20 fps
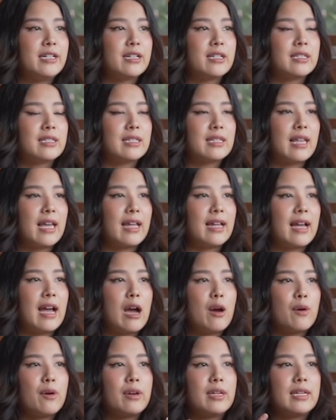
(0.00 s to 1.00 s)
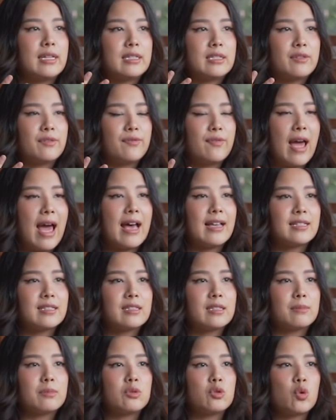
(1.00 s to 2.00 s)
just like how it's
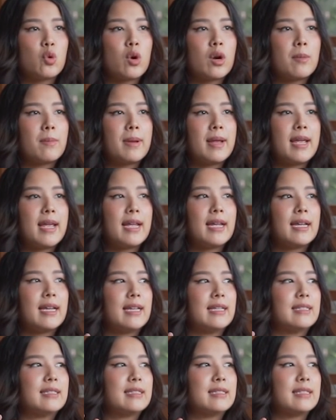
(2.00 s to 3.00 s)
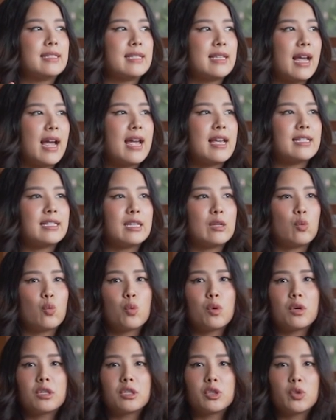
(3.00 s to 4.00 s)
fast absorbing. It's nice
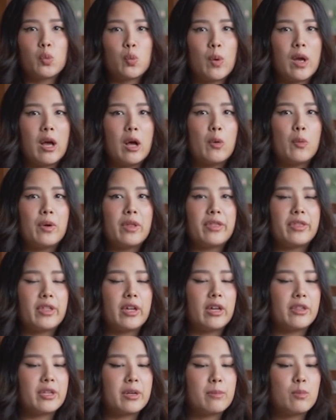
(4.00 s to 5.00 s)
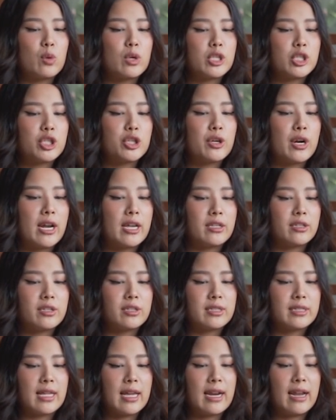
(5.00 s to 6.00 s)
and works well with the other
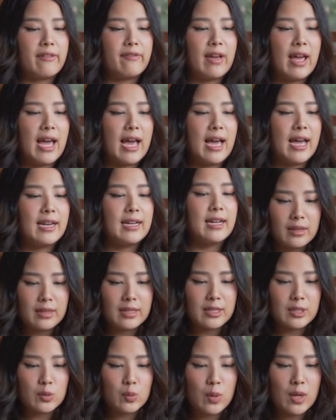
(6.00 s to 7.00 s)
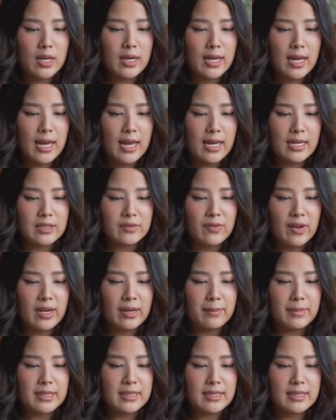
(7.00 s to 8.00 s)
moisturizers that I've had. This one has
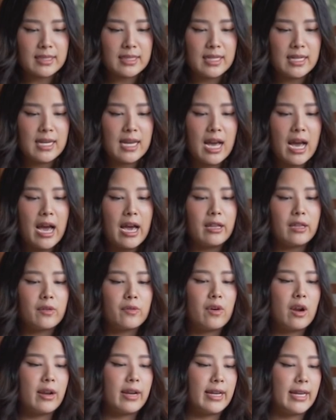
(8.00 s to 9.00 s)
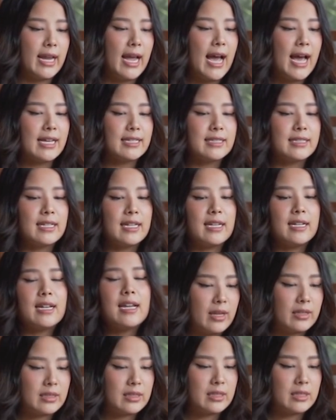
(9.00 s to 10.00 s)
vitamin C, hyaluronic acid.
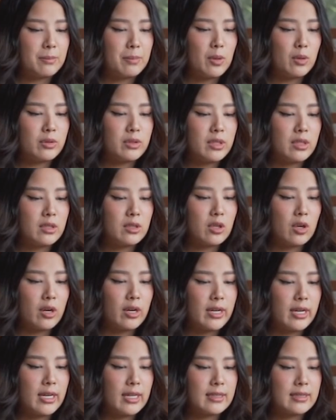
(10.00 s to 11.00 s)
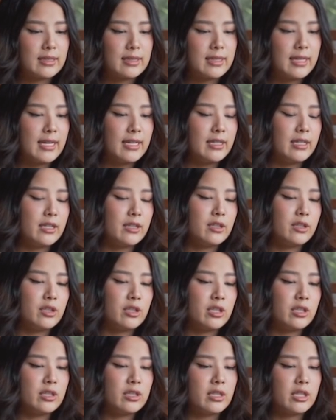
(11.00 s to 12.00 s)
It's supposed to target skin
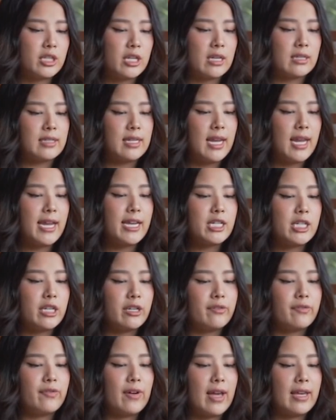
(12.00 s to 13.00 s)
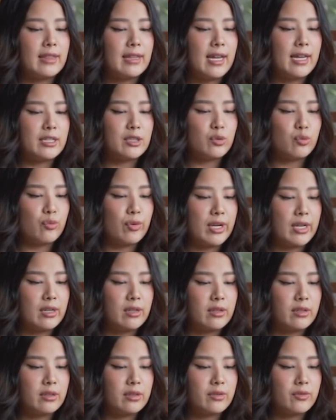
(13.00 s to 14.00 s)
concerns such as aging, fine lines,
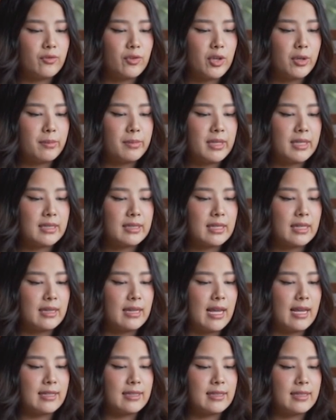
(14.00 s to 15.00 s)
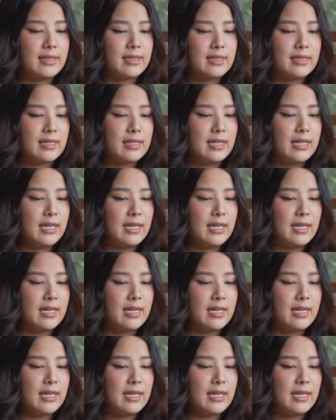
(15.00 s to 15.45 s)
wrinkles, firmness, elasticity,